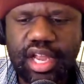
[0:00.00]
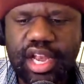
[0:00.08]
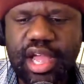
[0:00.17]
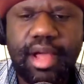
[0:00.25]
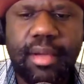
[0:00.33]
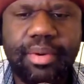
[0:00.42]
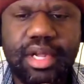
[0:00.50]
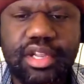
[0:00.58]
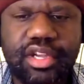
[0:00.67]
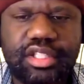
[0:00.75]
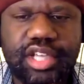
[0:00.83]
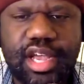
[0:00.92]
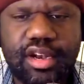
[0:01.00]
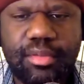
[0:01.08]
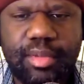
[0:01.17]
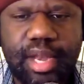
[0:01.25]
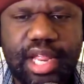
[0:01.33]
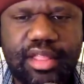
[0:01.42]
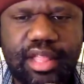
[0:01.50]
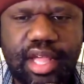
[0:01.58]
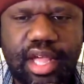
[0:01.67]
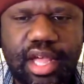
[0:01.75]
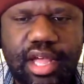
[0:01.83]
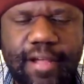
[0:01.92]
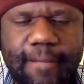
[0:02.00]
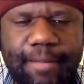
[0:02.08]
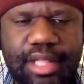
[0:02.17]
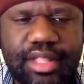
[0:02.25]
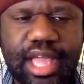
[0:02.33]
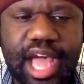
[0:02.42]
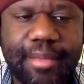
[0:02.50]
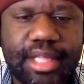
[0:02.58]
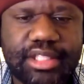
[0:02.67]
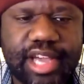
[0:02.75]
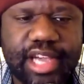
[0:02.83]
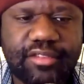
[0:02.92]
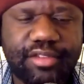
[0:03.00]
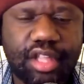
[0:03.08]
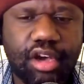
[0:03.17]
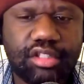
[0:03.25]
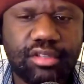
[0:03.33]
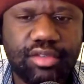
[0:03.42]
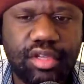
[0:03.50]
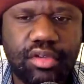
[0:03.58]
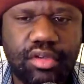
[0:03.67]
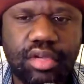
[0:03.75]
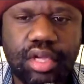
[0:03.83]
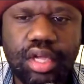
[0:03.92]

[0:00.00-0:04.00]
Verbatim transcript: I'm putting your channel in, the um, in the comment section for those of you